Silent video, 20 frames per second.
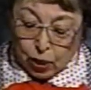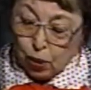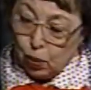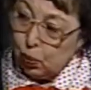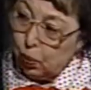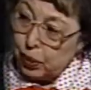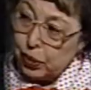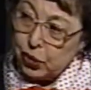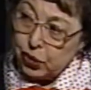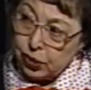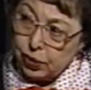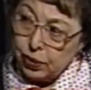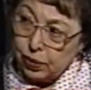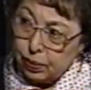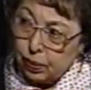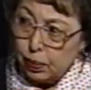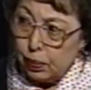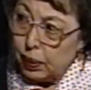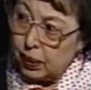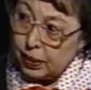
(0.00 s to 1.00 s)
which is
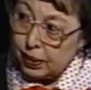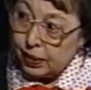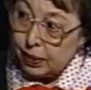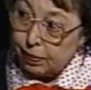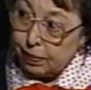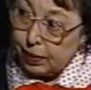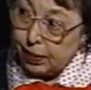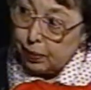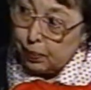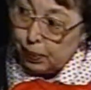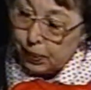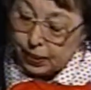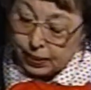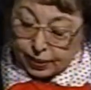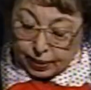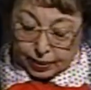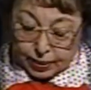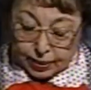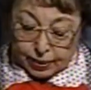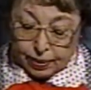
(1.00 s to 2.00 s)
relatively
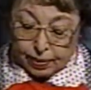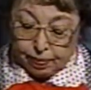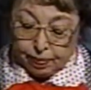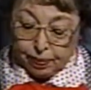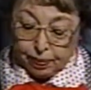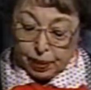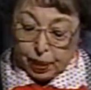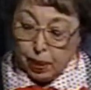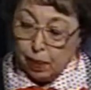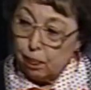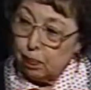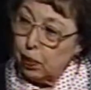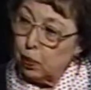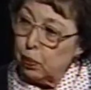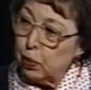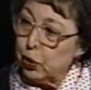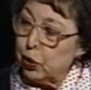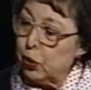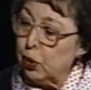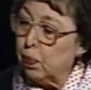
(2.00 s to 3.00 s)
recent. But
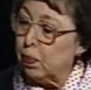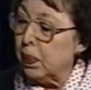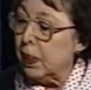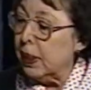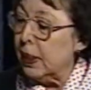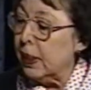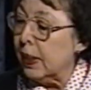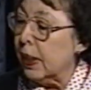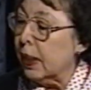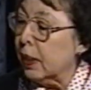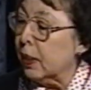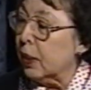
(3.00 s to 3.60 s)
would you please tell